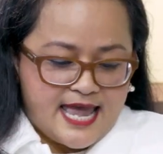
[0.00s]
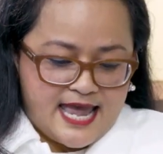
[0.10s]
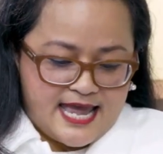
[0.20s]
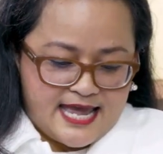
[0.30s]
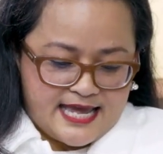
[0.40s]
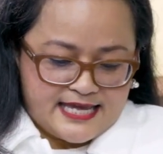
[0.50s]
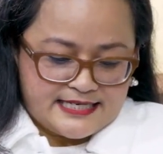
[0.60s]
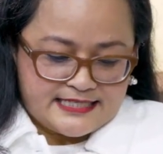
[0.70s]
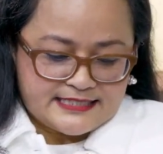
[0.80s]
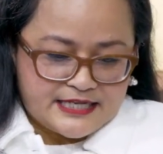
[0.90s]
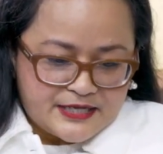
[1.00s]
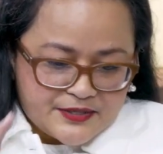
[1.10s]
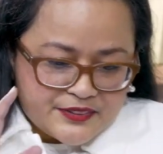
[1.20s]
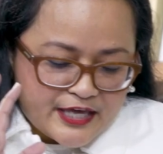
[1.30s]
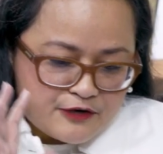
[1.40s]
And
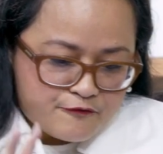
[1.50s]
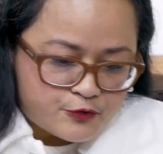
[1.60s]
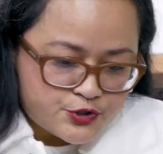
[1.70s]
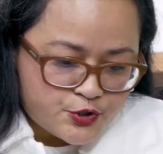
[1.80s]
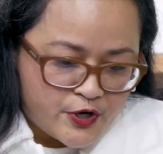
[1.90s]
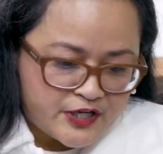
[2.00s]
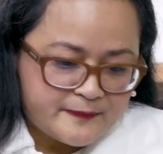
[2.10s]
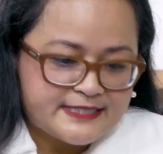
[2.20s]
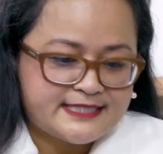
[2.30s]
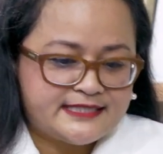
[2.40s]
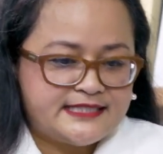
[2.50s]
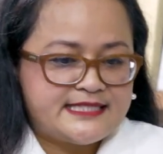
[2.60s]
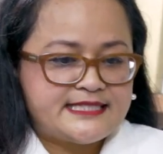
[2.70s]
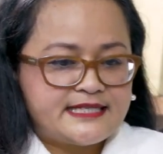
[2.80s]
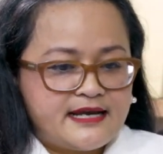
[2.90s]
thank you for joining me to
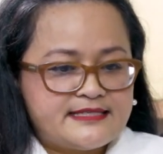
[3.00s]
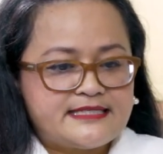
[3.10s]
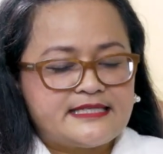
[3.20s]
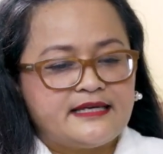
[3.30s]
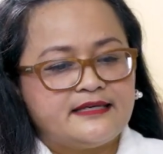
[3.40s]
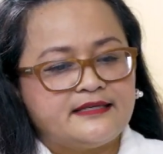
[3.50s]
discuss